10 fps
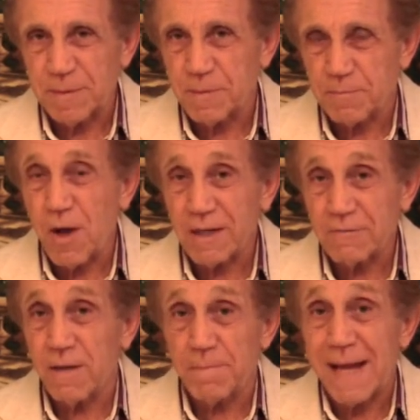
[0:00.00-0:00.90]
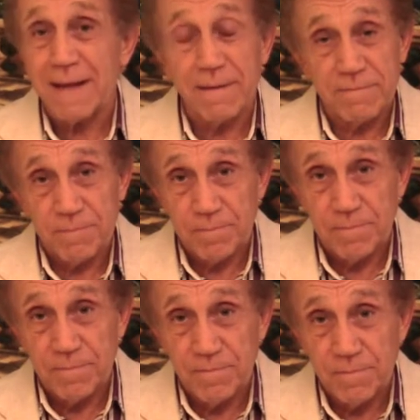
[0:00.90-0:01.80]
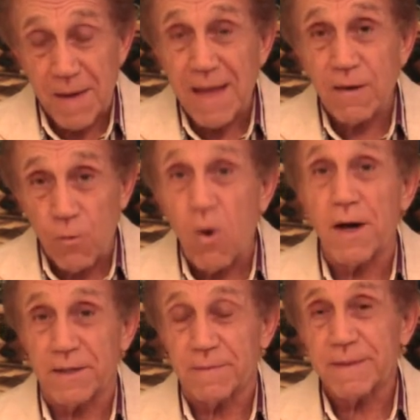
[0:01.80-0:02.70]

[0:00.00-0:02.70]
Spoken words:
people walking around buying bottled water.